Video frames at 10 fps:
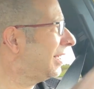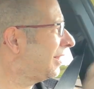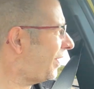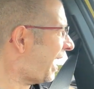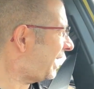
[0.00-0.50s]

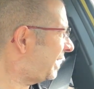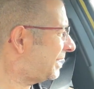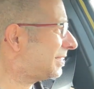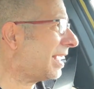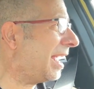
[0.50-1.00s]
That
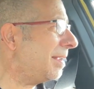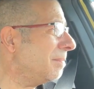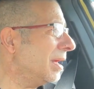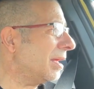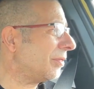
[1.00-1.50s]
is a
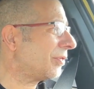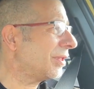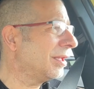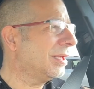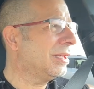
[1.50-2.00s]
myth.
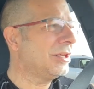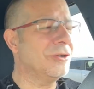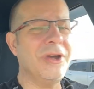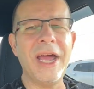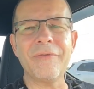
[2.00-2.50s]
You're
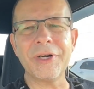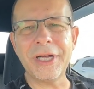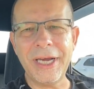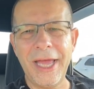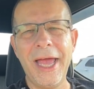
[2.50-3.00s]
never
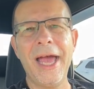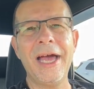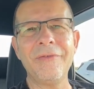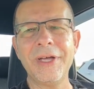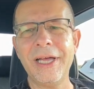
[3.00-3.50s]
going to
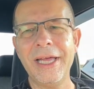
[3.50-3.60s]
have a,